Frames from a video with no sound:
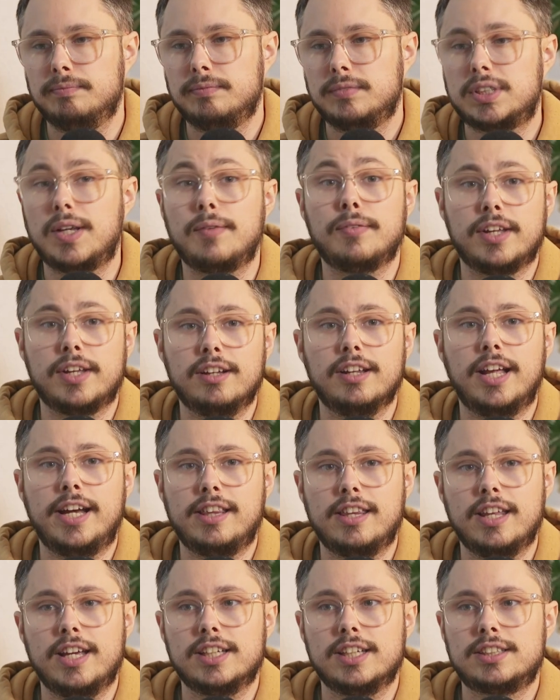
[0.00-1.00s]
something like
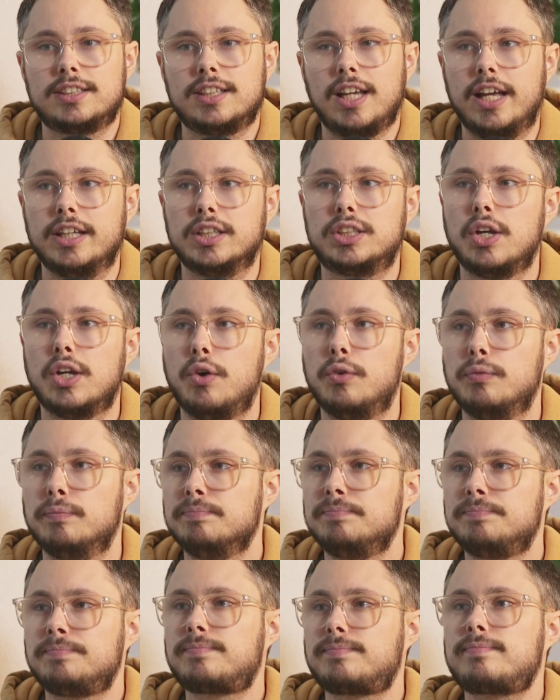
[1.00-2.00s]
this. And so
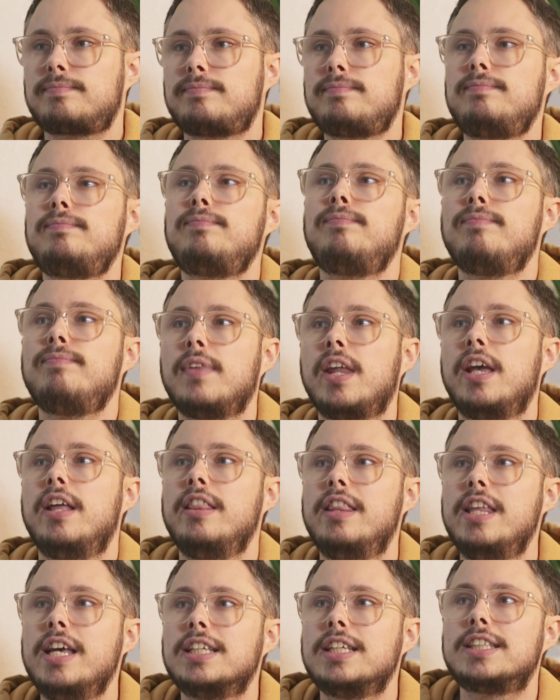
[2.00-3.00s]

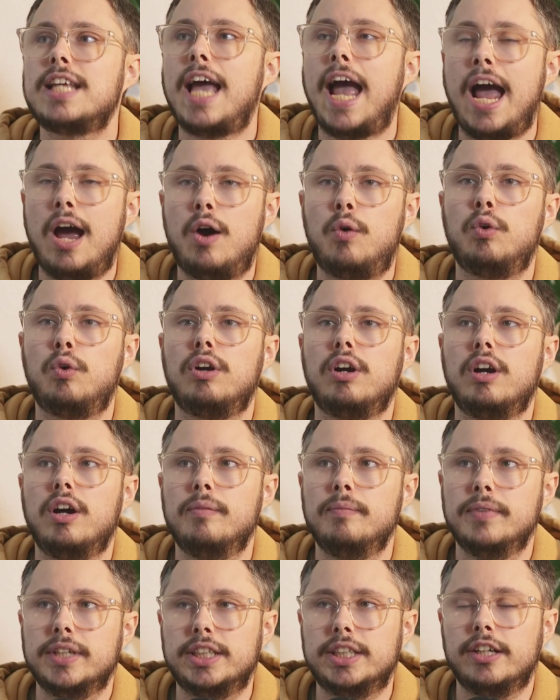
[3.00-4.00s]
this hour of
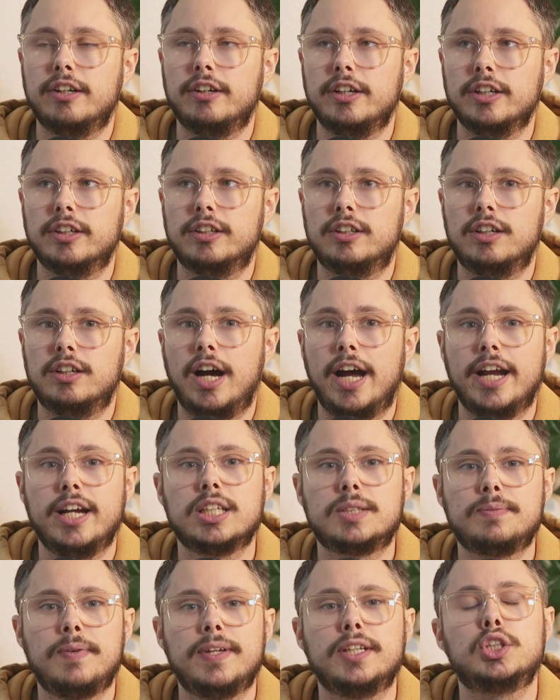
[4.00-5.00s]
material, I
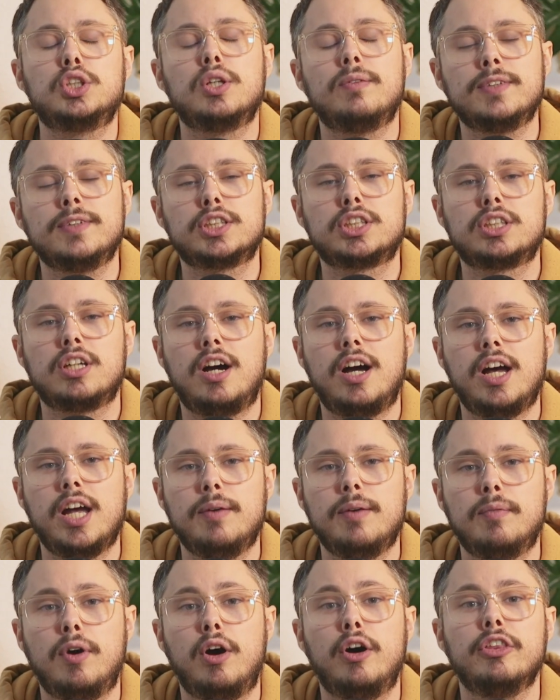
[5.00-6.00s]
just spent so much
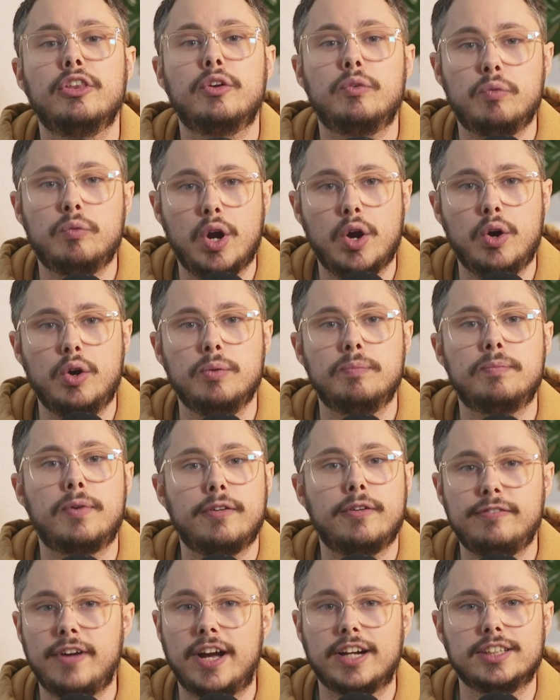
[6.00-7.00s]
time on the road
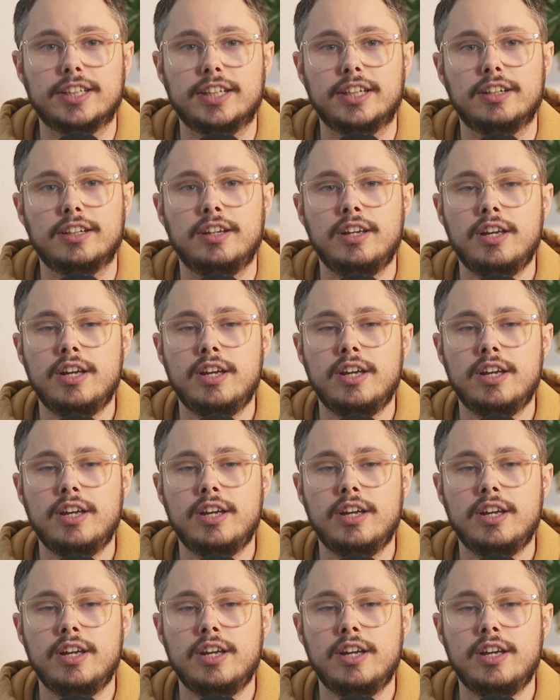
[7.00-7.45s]
perfecting.